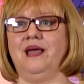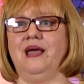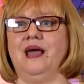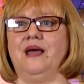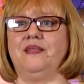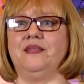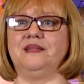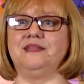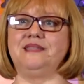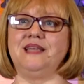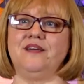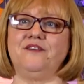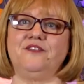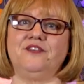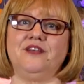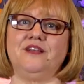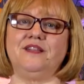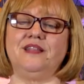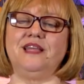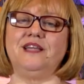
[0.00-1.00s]
and then
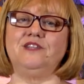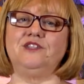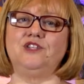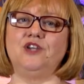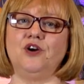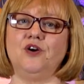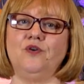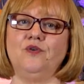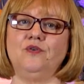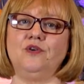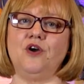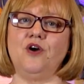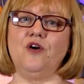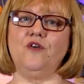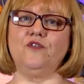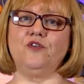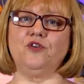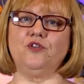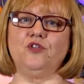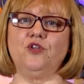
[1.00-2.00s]
definitely don't
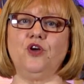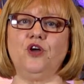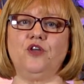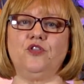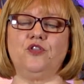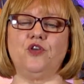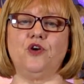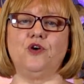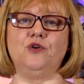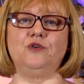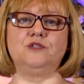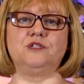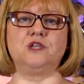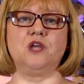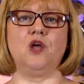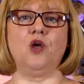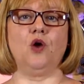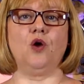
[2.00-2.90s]
overlook those